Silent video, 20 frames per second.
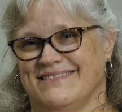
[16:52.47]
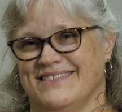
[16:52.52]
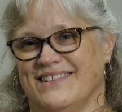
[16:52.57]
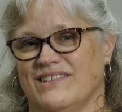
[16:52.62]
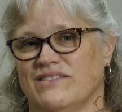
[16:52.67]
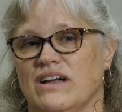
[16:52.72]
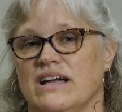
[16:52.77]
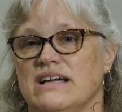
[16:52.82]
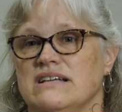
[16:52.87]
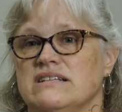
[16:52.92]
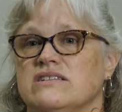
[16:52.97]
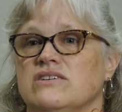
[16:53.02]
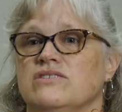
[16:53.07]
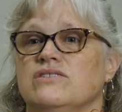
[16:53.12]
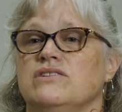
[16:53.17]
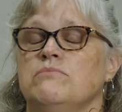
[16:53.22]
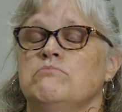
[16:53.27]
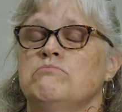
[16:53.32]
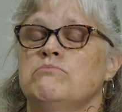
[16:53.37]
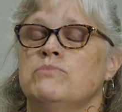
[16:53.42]
Okay, so
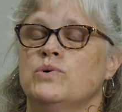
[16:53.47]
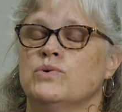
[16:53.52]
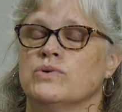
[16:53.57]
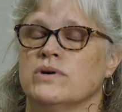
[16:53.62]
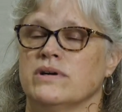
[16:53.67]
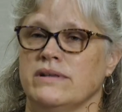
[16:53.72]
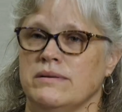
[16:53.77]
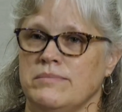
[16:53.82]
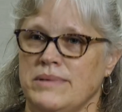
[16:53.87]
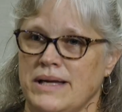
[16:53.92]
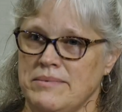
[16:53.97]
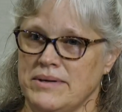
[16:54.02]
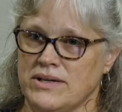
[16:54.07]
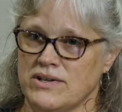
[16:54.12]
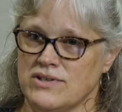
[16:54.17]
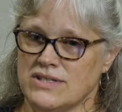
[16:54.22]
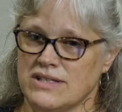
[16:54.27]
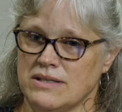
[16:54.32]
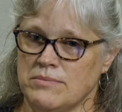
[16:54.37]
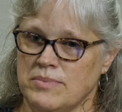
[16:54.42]
the more the baby
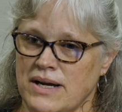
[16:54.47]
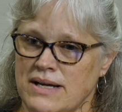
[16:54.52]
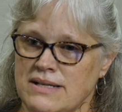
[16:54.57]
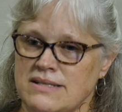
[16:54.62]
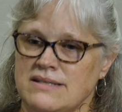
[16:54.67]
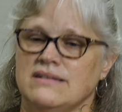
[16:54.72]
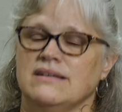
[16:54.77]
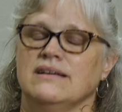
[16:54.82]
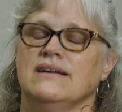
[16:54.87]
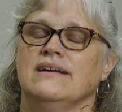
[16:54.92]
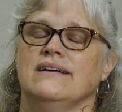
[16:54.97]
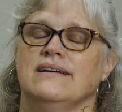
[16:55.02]
goes to the breast,